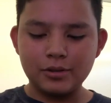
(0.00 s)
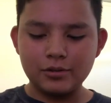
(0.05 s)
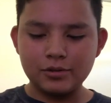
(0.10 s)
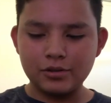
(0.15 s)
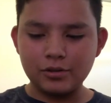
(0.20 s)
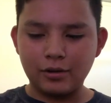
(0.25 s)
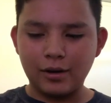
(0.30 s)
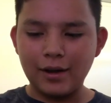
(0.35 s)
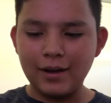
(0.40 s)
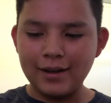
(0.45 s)

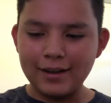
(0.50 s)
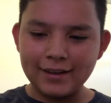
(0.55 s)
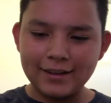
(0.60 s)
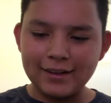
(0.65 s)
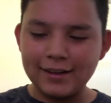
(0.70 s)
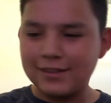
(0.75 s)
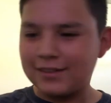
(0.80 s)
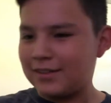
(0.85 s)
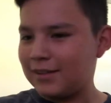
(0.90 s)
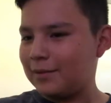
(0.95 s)
so I
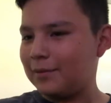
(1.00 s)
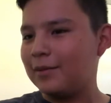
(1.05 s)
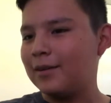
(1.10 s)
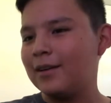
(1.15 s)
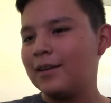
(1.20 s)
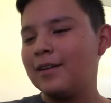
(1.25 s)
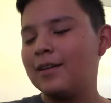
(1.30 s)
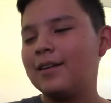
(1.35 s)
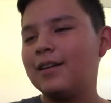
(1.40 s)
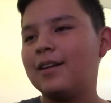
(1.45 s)
kicked him,
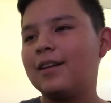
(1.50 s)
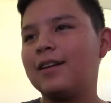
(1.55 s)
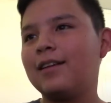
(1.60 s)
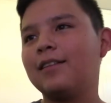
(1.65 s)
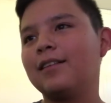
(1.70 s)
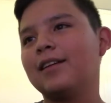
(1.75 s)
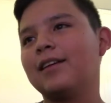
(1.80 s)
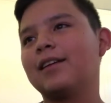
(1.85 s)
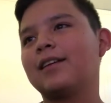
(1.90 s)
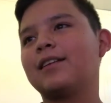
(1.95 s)

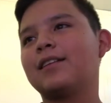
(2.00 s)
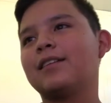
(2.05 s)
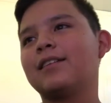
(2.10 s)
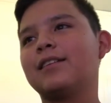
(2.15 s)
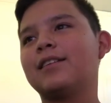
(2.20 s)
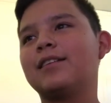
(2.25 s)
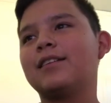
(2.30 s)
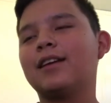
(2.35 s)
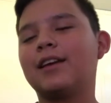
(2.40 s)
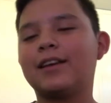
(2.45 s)
and like,
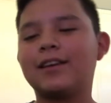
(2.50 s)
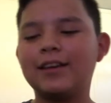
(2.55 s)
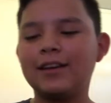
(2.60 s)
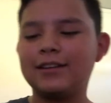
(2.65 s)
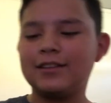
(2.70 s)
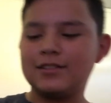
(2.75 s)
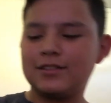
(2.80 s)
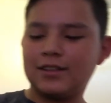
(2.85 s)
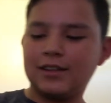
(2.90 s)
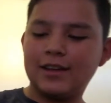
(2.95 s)
I
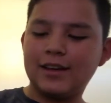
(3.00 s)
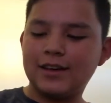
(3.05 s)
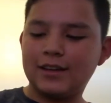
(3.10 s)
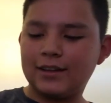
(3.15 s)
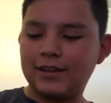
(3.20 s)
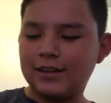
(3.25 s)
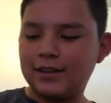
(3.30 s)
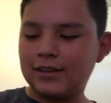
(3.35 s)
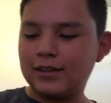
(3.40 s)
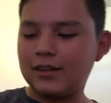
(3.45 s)
kicked his leg,
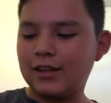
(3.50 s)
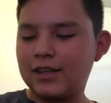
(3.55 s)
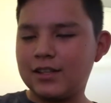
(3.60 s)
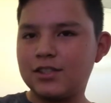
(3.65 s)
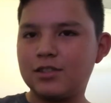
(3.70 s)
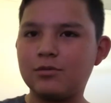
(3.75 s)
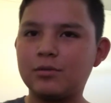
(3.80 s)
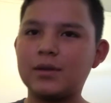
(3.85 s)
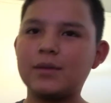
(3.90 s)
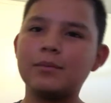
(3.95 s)
like, that
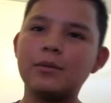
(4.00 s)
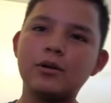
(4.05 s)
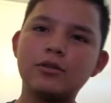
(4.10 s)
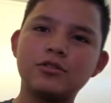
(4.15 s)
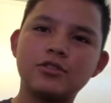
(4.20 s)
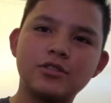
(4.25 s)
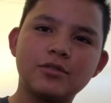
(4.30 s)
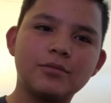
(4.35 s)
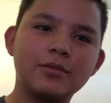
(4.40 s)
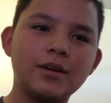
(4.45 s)
sweep
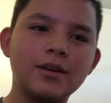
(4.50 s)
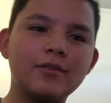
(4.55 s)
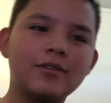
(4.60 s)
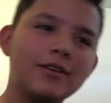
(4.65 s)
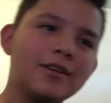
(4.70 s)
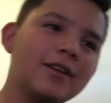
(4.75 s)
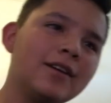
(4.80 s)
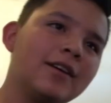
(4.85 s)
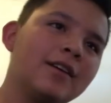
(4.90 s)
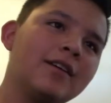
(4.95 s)
motion,
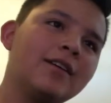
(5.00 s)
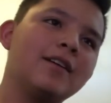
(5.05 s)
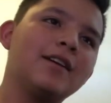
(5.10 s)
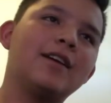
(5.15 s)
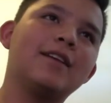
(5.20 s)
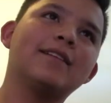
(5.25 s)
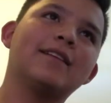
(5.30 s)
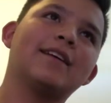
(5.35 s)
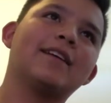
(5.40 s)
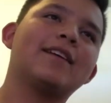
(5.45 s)
whatever,
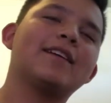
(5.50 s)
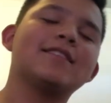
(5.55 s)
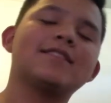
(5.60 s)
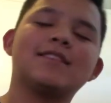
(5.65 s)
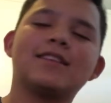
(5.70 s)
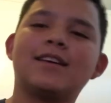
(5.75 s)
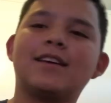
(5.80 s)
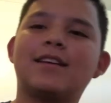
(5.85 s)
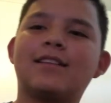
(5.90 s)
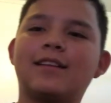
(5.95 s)
and like,
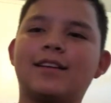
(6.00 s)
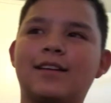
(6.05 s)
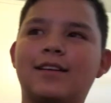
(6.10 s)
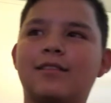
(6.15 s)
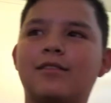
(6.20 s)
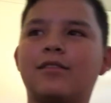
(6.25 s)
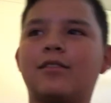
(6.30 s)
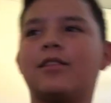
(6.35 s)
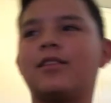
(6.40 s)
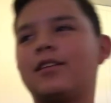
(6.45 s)
his leg, like,
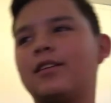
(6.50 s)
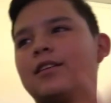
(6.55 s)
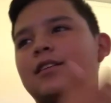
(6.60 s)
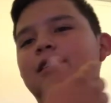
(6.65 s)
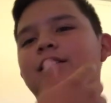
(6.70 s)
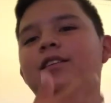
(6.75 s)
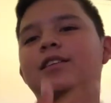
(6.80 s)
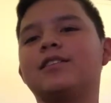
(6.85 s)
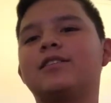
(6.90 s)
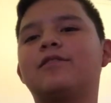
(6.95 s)

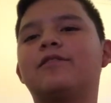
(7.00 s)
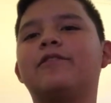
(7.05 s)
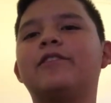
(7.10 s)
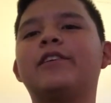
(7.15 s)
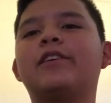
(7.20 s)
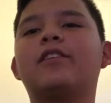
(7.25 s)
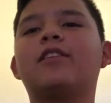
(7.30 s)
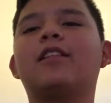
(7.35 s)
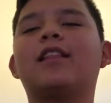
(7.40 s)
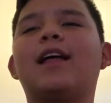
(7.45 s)
his
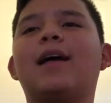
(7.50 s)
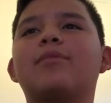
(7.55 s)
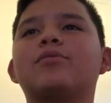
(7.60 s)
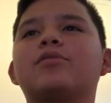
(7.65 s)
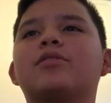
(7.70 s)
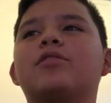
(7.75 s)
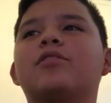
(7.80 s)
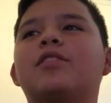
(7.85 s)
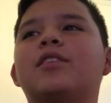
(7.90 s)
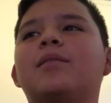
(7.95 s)
feet
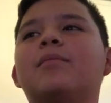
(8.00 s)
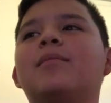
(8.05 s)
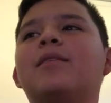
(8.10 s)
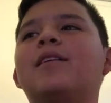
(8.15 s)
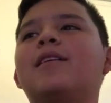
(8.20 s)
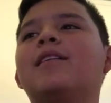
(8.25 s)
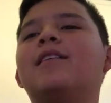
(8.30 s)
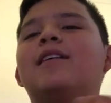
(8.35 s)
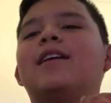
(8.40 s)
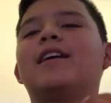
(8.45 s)
collapsed under him,
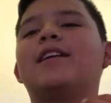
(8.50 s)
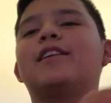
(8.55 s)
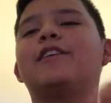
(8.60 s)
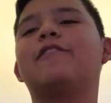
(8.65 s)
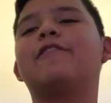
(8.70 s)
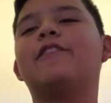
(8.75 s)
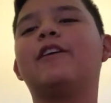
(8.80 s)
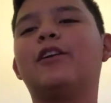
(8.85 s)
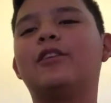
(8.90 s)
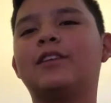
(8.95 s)
and he
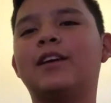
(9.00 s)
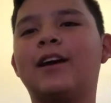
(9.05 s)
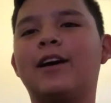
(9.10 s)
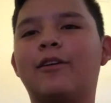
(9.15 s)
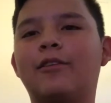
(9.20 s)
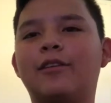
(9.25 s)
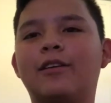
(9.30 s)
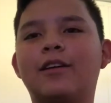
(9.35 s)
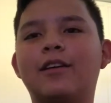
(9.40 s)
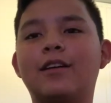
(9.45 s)
fell
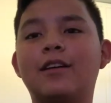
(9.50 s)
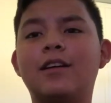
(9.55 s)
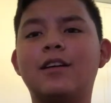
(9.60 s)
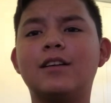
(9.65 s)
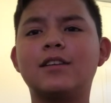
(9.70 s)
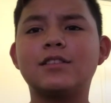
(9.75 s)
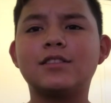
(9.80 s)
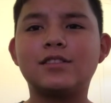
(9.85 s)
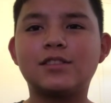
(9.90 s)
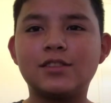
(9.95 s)
down.
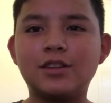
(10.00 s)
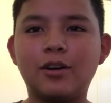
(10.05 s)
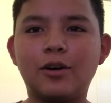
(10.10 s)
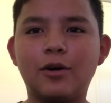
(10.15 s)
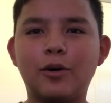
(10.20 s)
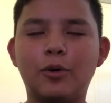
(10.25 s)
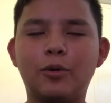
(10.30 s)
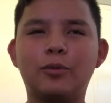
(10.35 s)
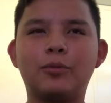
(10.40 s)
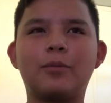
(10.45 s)

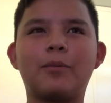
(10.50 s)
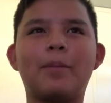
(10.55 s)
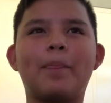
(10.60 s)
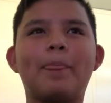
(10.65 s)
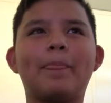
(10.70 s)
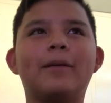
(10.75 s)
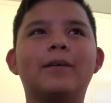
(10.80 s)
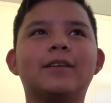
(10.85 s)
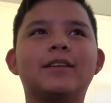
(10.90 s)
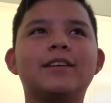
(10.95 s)
So
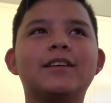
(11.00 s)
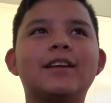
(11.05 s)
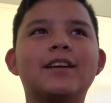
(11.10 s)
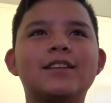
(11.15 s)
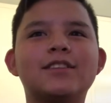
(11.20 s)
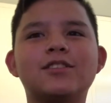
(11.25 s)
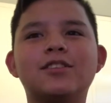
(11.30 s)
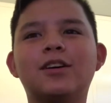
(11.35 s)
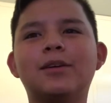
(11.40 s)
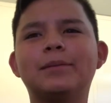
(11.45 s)
he
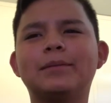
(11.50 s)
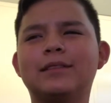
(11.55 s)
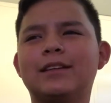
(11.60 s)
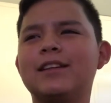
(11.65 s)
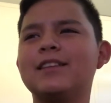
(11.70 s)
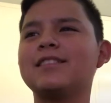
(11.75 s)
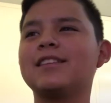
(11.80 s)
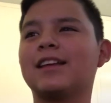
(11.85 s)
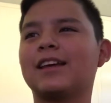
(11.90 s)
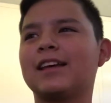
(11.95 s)
gets up, and
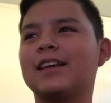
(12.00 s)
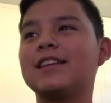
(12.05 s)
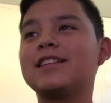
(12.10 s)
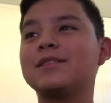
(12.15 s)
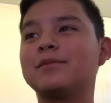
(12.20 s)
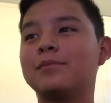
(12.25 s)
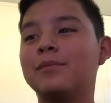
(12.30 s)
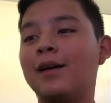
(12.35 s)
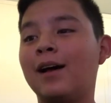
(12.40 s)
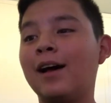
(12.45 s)
he's
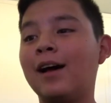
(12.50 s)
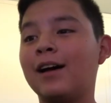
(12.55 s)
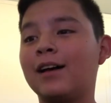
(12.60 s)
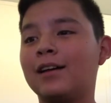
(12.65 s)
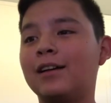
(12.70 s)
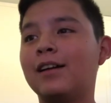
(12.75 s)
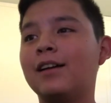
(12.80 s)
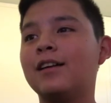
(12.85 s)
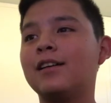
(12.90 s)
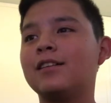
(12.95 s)

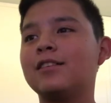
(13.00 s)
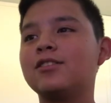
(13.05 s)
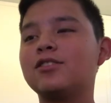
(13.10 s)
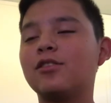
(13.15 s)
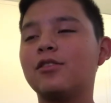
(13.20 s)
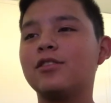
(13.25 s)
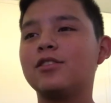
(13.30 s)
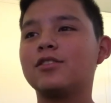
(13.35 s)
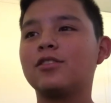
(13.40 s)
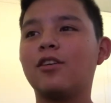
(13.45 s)
mad.
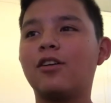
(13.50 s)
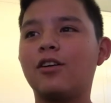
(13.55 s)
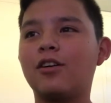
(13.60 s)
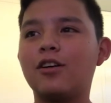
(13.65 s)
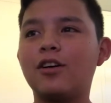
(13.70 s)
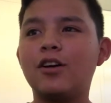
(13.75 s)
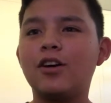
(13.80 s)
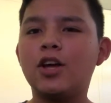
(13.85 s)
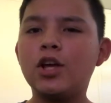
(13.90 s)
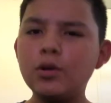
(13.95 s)
So he's all,
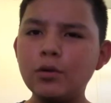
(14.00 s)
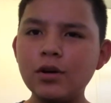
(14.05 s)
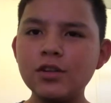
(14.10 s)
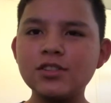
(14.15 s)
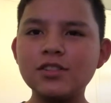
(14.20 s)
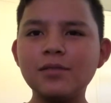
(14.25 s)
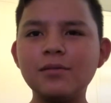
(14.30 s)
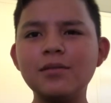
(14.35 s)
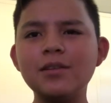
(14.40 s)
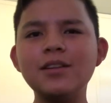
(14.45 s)
you want
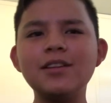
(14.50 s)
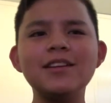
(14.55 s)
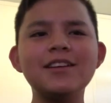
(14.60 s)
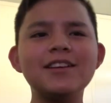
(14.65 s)
some of